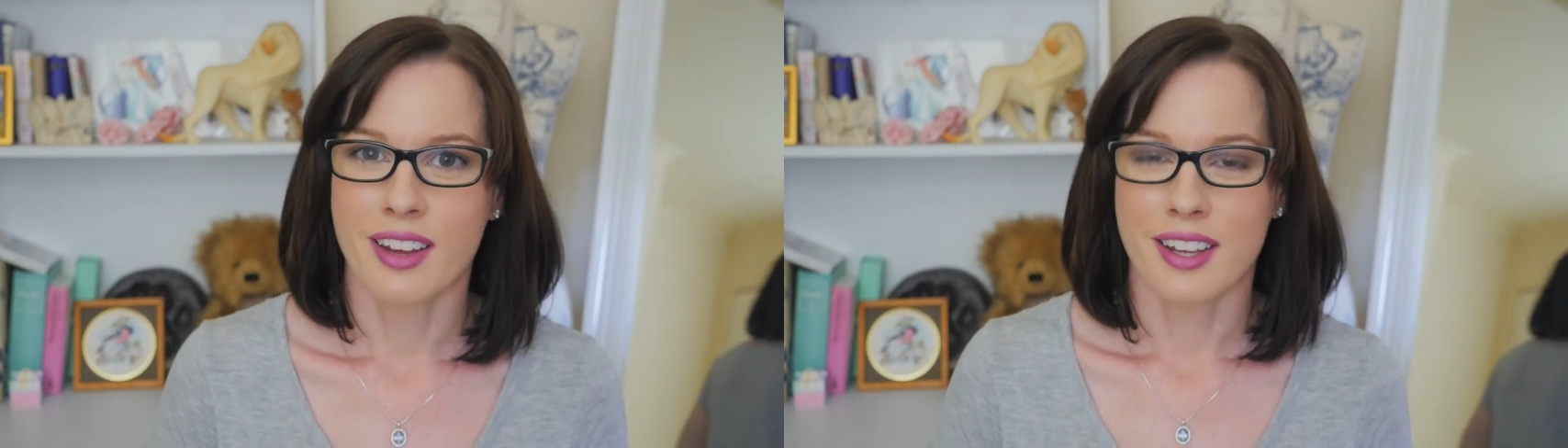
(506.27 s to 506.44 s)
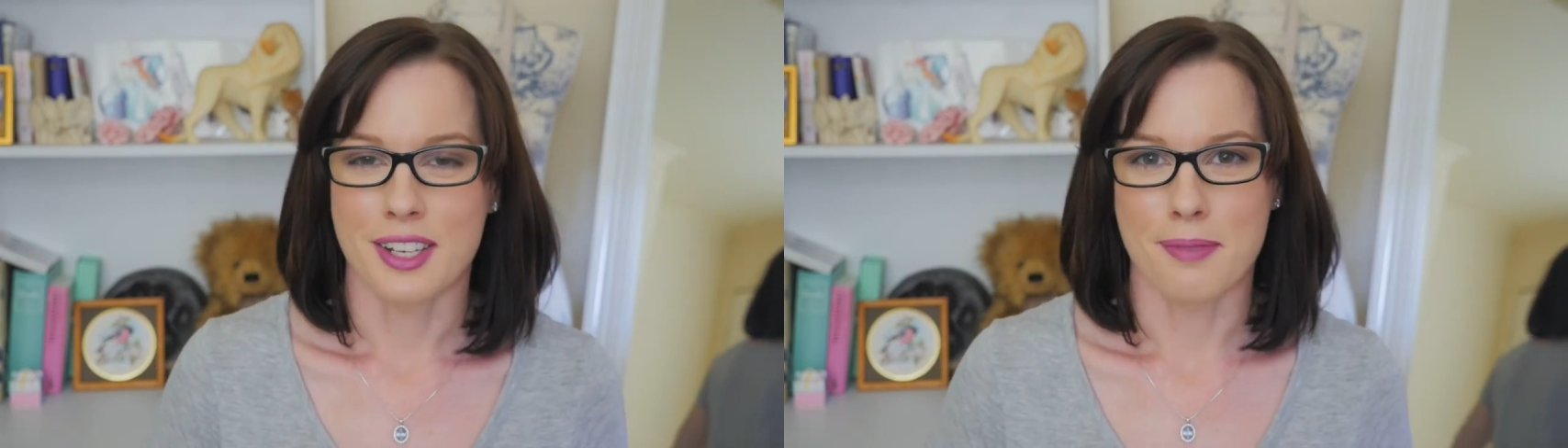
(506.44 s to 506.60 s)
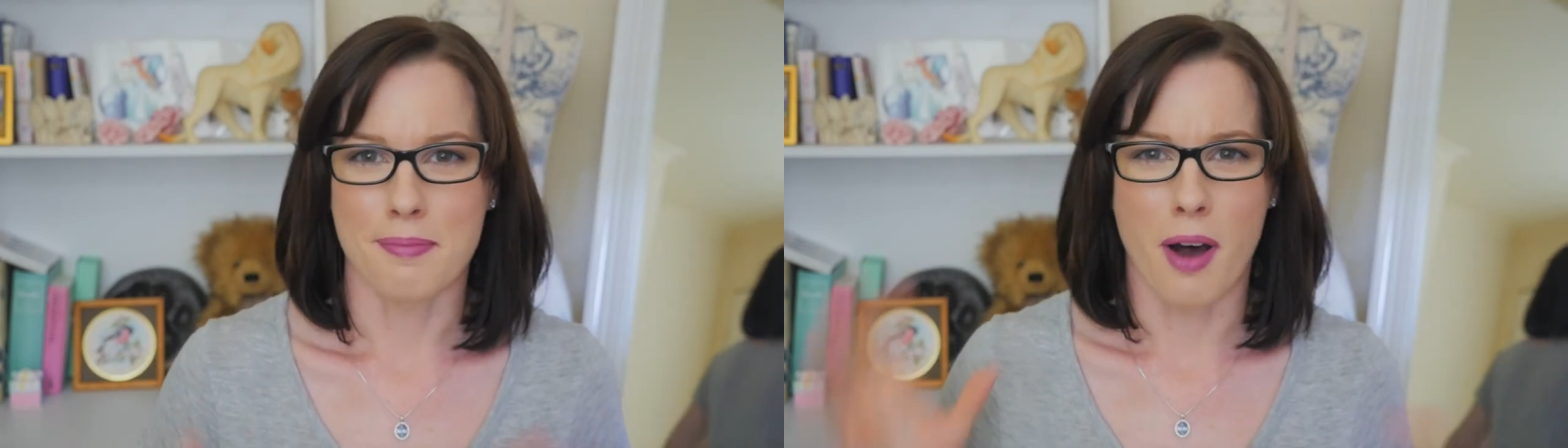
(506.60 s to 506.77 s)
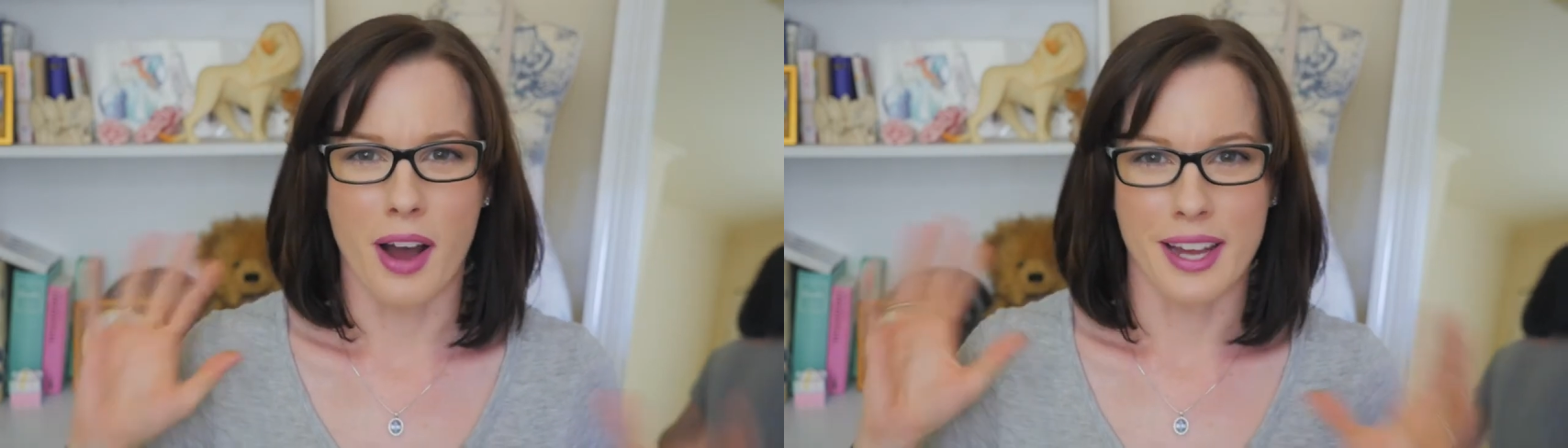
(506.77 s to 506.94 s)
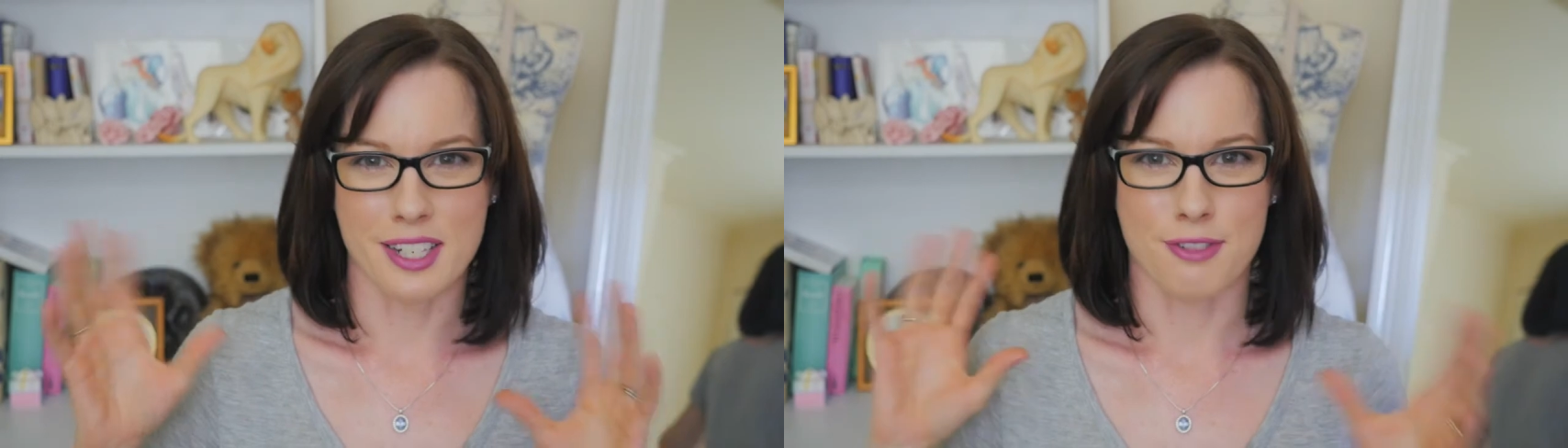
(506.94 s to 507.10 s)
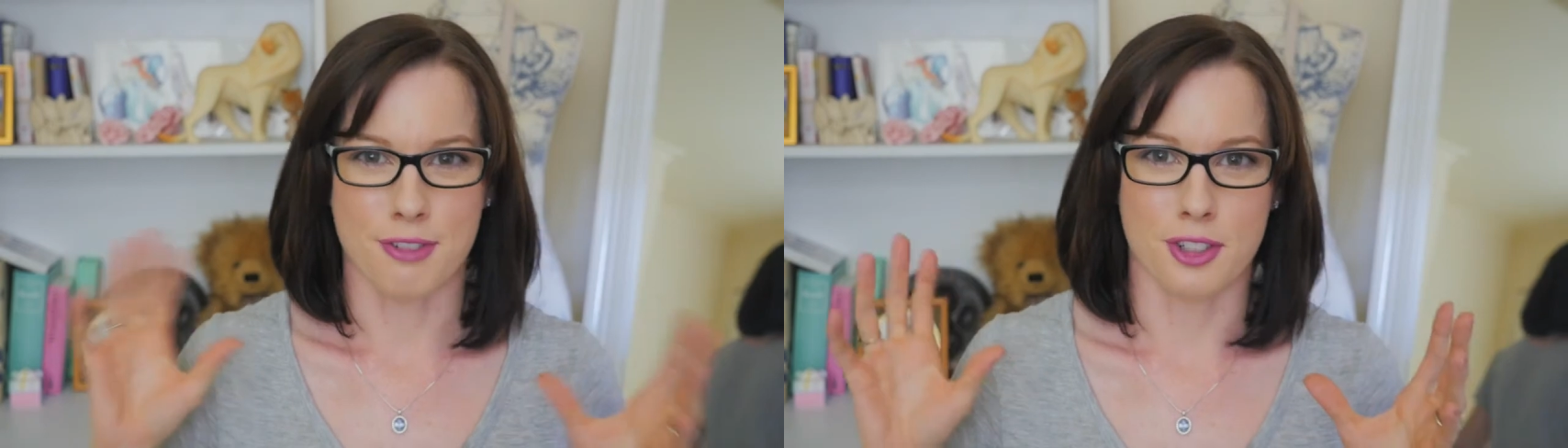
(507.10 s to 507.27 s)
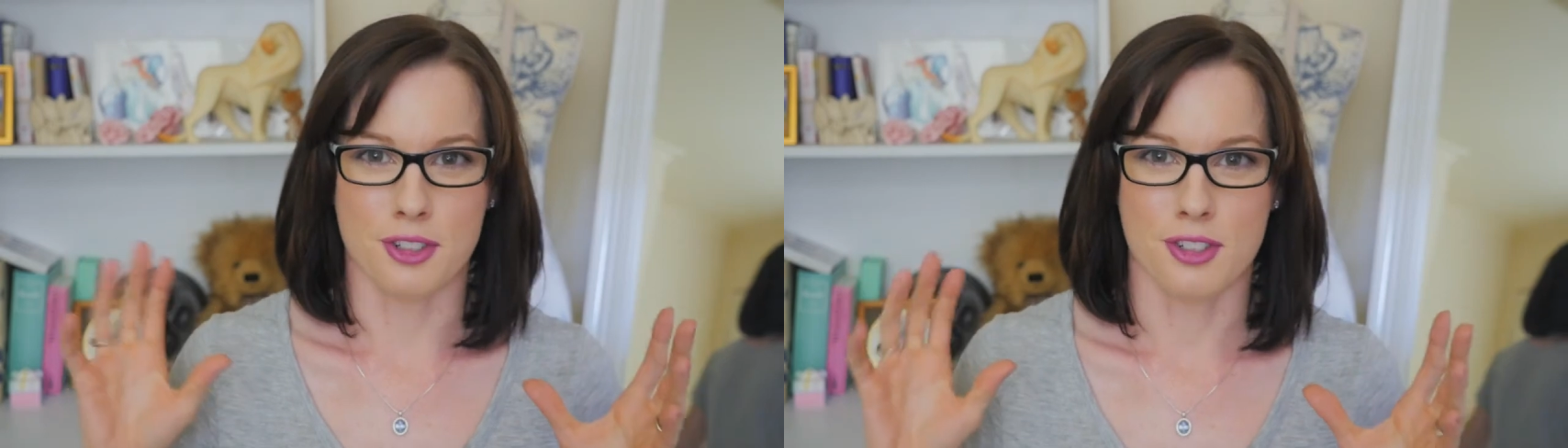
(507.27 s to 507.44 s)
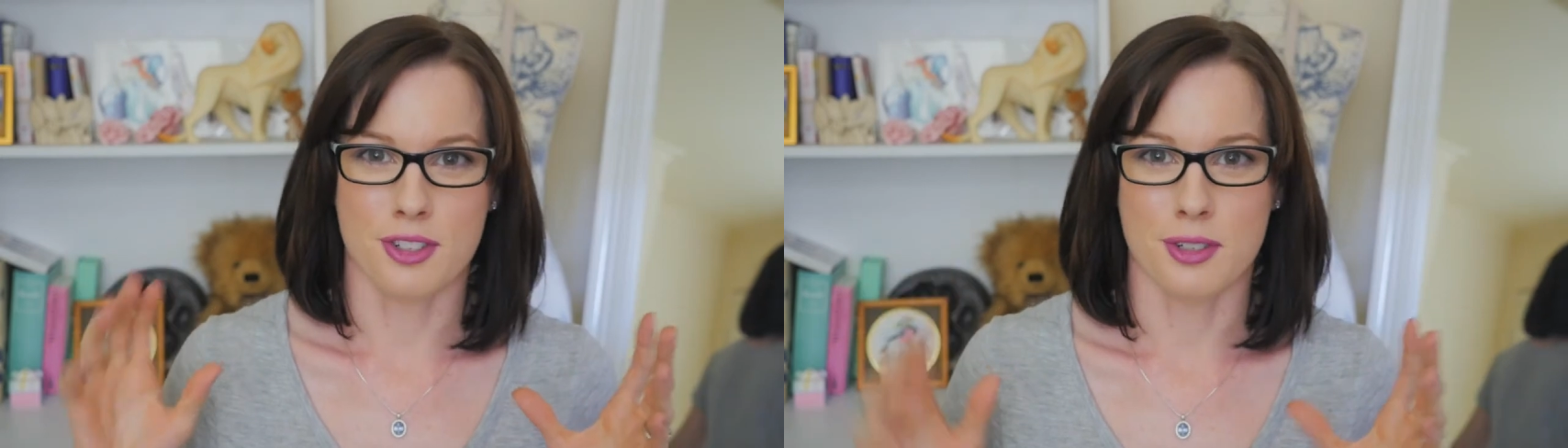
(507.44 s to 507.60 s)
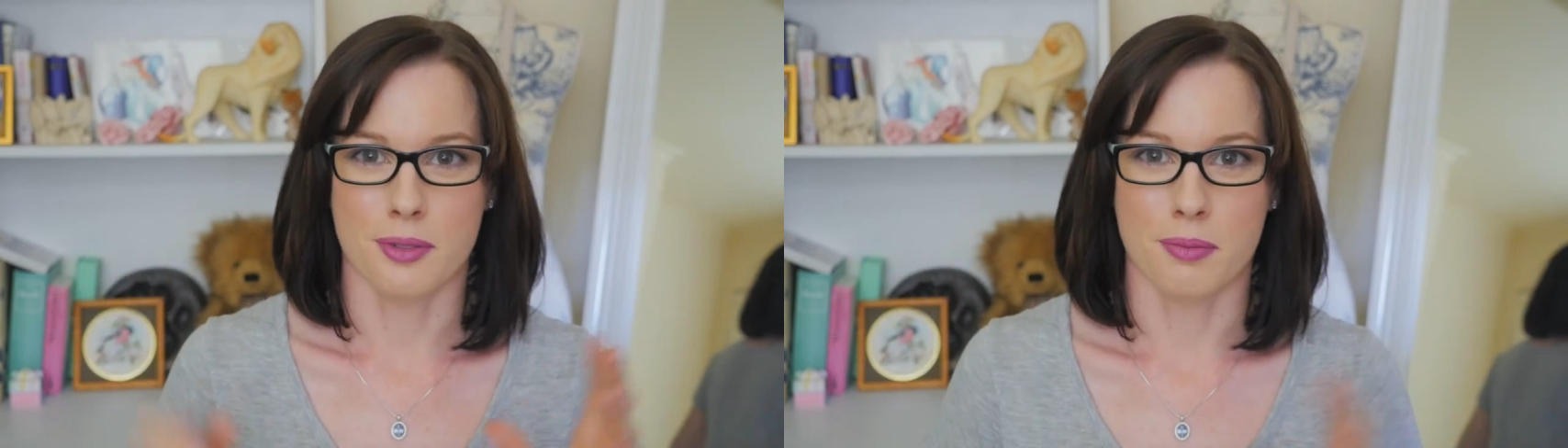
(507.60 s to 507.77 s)
your mind
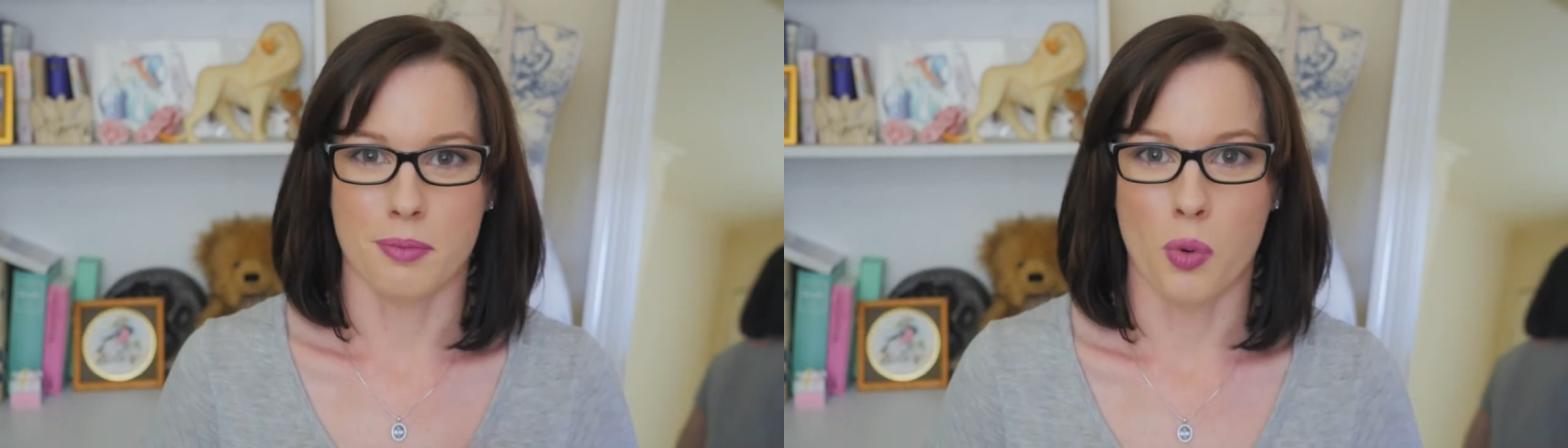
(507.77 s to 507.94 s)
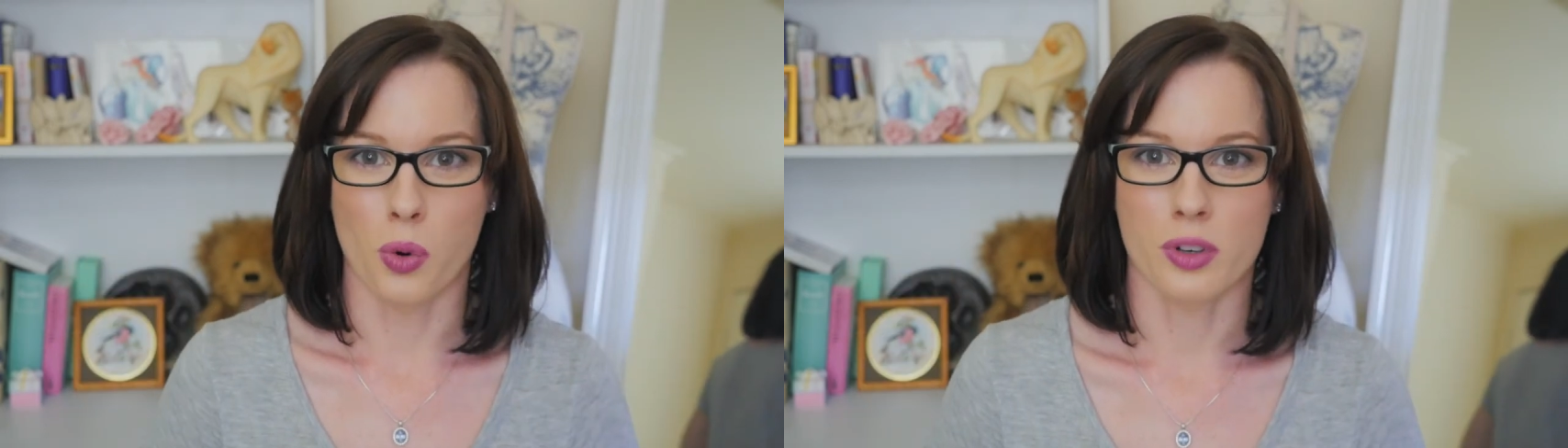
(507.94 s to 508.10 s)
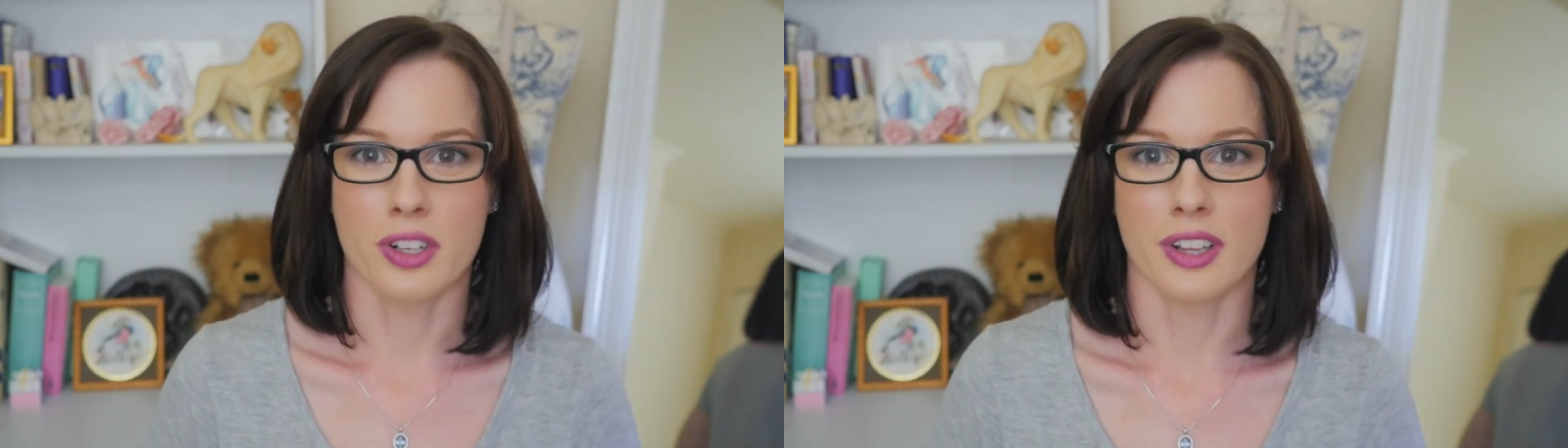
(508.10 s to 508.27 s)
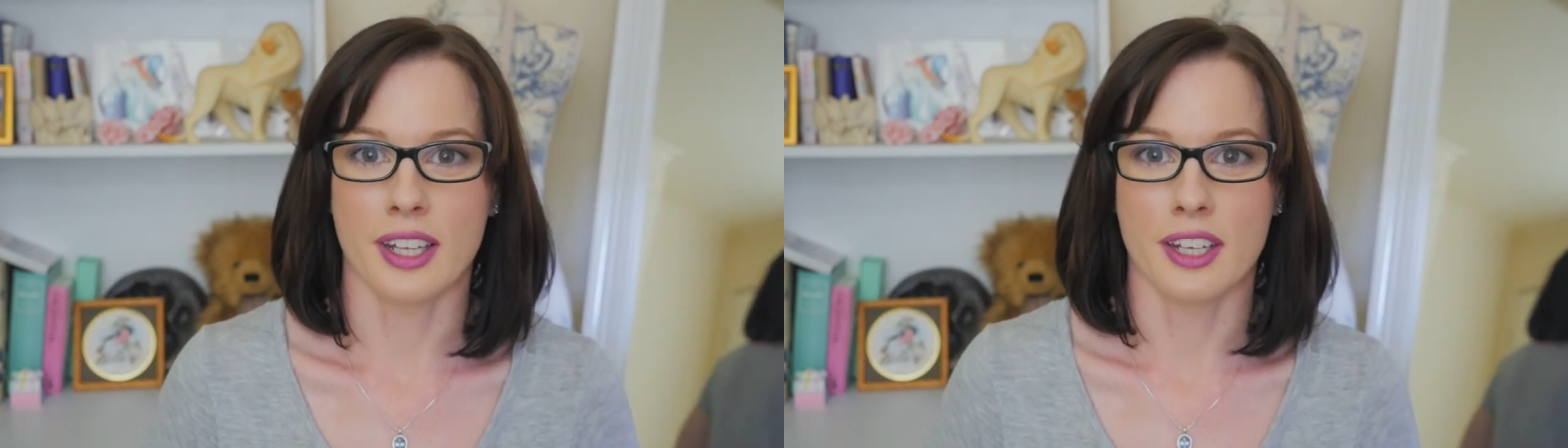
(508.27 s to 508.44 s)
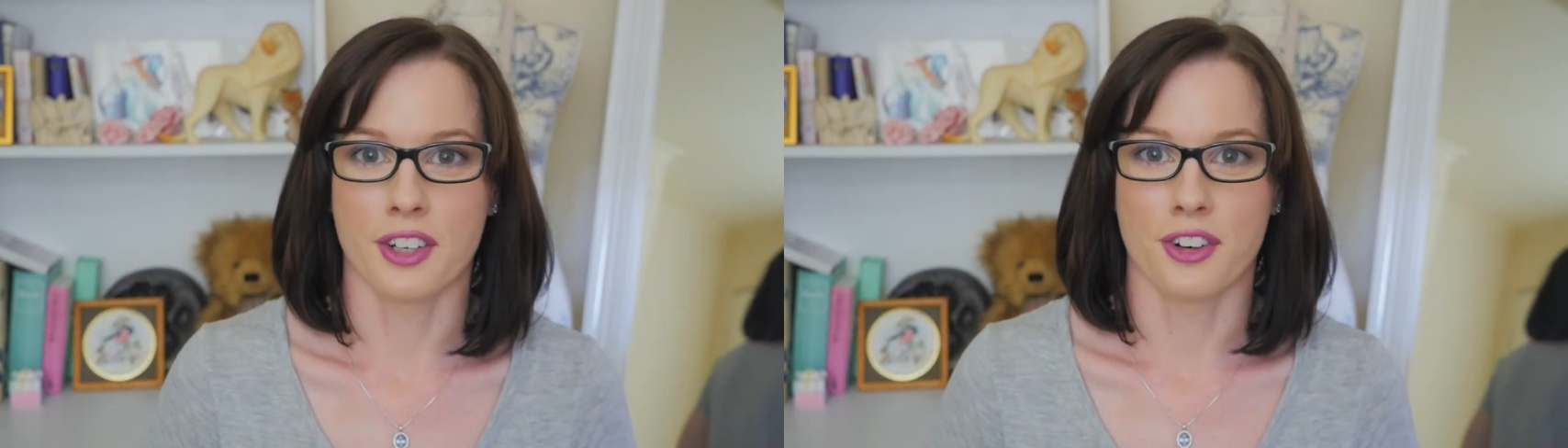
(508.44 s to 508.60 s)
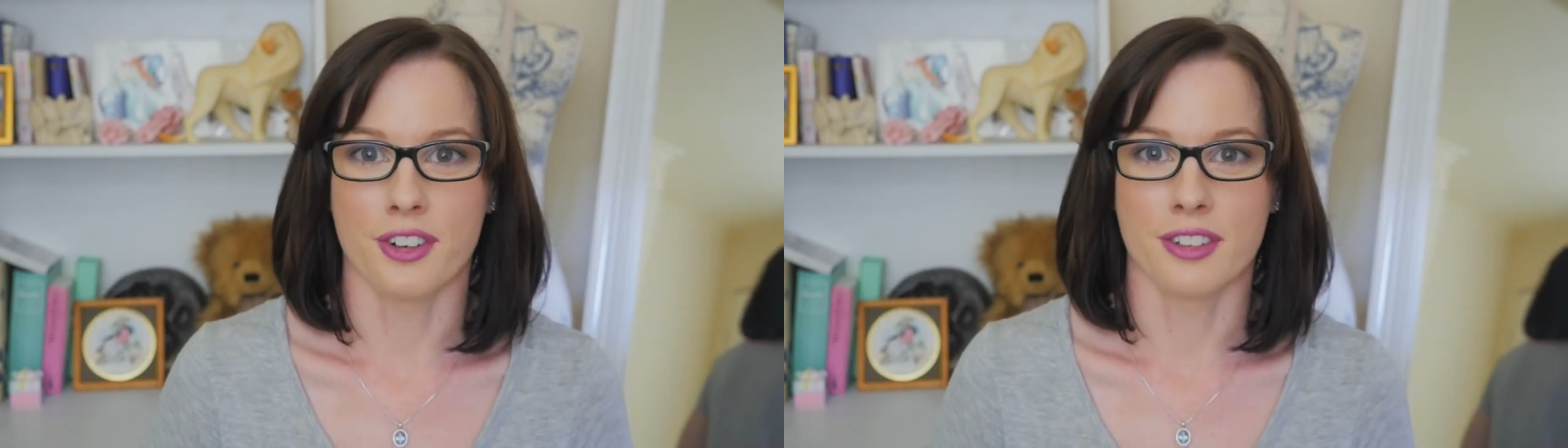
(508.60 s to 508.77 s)
feels more clear,